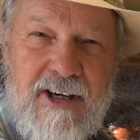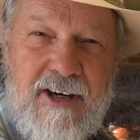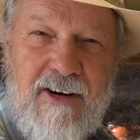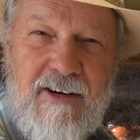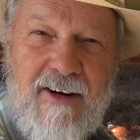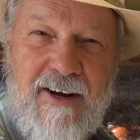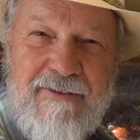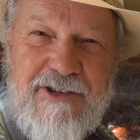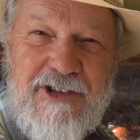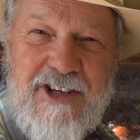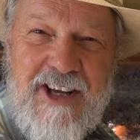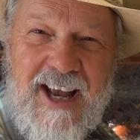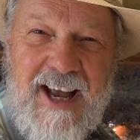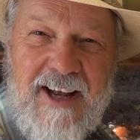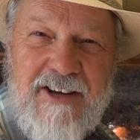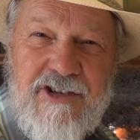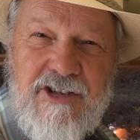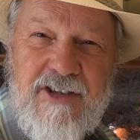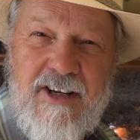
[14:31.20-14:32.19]
here I've
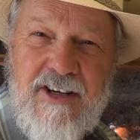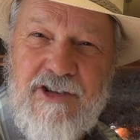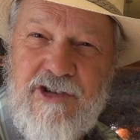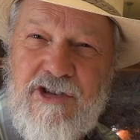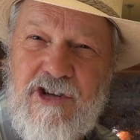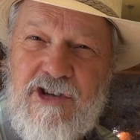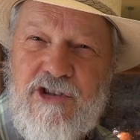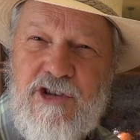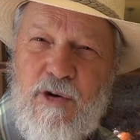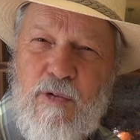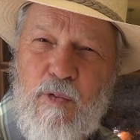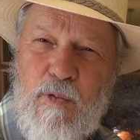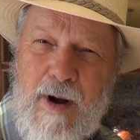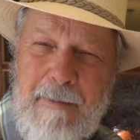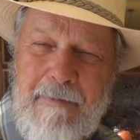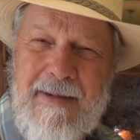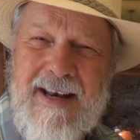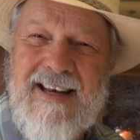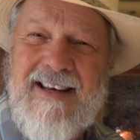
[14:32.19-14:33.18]
sketched is just a
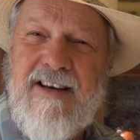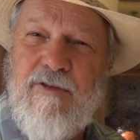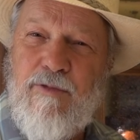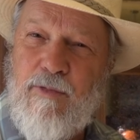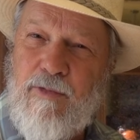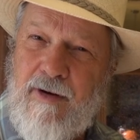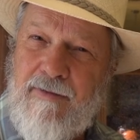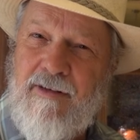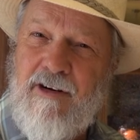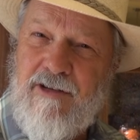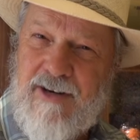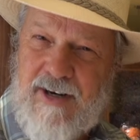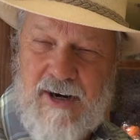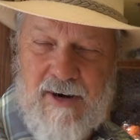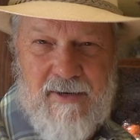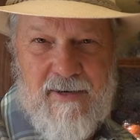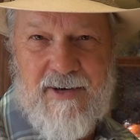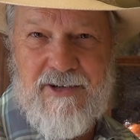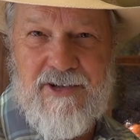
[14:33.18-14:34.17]
remnant river
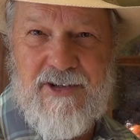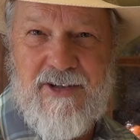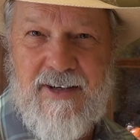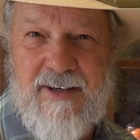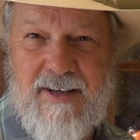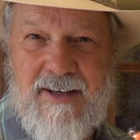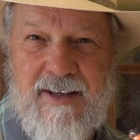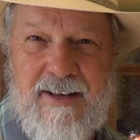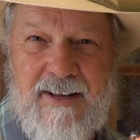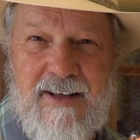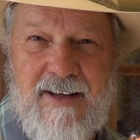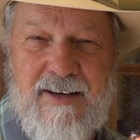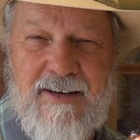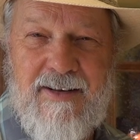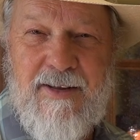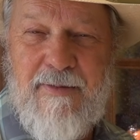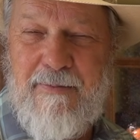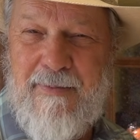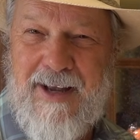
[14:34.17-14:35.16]
terrace
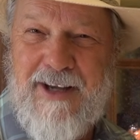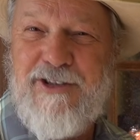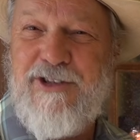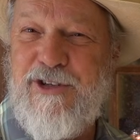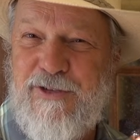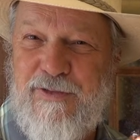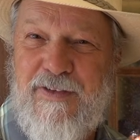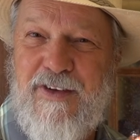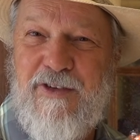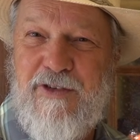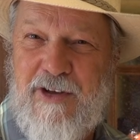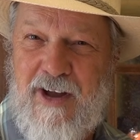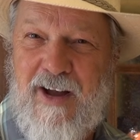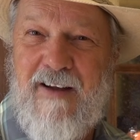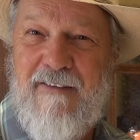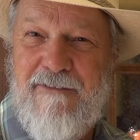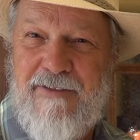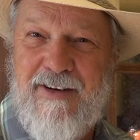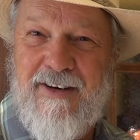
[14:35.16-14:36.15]
that makes us feel
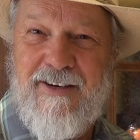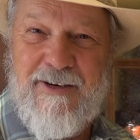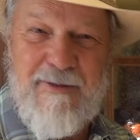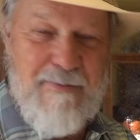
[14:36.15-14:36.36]
confident